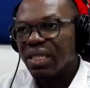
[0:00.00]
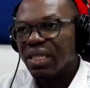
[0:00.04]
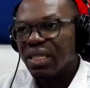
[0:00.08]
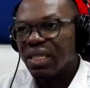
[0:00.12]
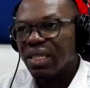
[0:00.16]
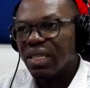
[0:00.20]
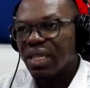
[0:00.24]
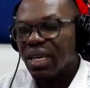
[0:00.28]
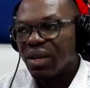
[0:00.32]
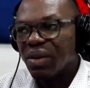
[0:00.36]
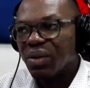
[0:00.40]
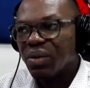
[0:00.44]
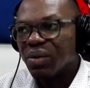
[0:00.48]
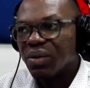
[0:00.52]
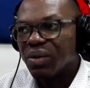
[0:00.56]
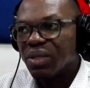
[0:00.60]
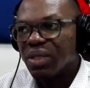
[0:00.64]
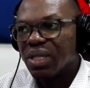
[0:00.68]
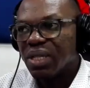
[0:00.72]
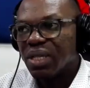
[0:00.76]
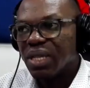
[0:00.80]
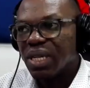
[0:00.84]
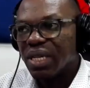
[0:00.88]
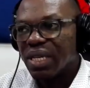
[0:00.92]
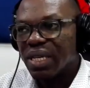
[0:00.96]
Now,
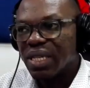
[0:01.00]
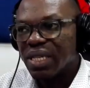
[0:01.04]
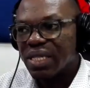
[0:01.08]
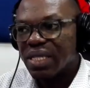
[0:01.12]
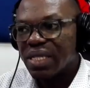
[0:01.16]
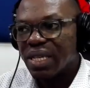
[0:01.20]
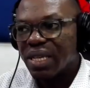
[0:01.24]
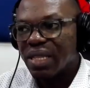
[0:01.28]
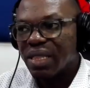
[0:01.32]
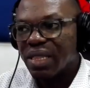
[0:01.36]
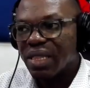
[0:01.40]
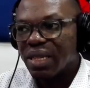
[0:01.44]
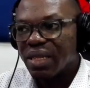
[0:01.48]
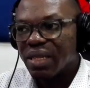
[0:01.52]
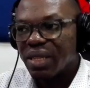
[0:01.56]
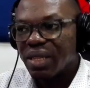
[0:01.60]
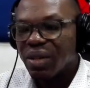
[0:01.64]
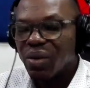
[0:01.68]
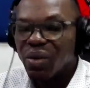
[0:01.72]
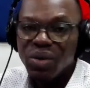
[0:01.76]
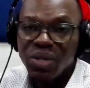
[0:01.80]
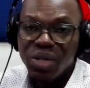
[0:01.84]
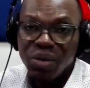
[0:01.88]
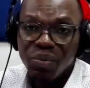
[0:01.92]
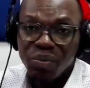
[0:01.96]
it is said that the
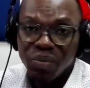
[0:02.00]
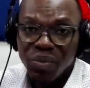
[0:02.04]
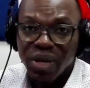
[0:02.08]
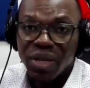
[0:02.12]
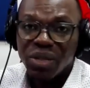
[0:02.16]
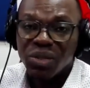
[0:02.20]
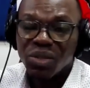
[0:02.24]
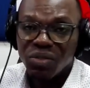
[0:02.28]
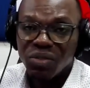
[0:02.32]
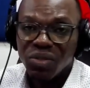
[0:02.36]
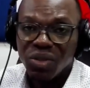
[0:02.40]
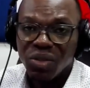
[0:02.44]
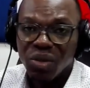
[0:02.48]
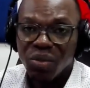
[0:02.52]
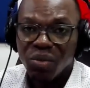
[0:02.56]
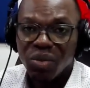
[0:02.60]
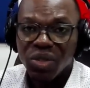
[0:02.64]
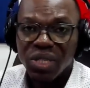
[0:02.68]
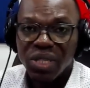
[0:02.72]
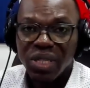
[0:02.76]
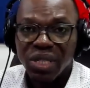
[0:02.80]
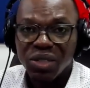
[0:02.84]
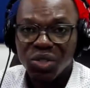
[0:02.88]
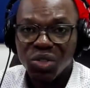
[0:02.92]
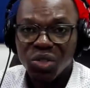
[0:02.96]
only part of your
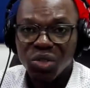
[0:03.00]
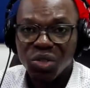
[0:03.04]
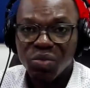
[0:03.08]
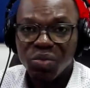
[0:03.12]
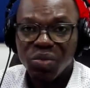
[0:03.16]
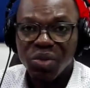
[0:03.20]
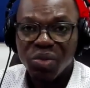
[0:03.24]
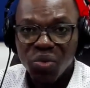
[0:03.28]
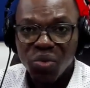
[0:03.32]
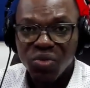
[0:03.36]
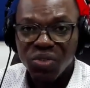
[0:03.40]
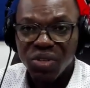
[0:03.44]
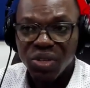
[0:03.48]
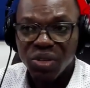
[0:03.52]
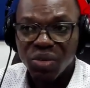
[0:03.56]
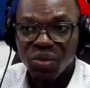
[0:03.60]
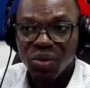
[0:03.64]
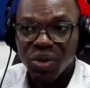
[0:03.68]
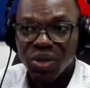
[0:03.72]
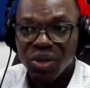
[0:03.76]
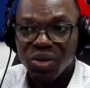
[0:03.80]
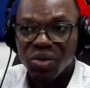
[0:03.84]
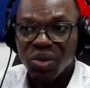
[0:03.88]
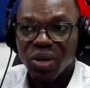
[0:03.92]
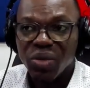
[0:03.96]
body that should be moving
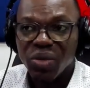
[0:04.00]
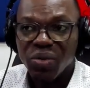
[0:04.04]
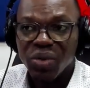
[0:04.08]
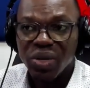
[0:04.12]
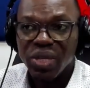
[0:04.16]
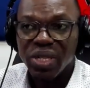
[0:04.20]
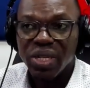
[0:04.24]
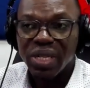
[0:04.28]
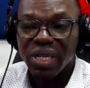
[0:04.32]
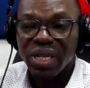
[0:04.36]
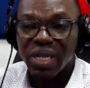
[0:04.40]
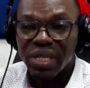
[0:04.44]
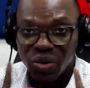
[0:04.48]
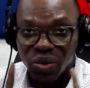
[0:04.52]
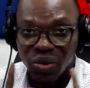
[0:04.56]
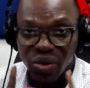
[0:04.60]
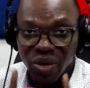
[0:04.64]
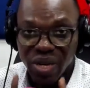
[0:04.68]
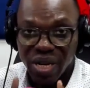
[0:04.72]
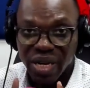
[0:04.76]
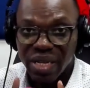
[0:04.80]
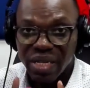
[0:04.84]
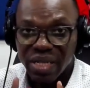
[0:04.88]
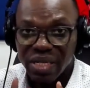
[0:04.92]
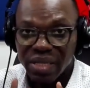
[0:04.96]
when you are reading is your
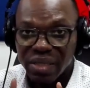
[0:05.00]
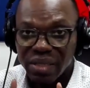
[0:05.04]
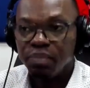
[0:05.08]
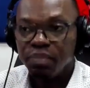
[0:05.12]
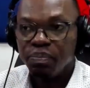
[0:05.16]
eyes.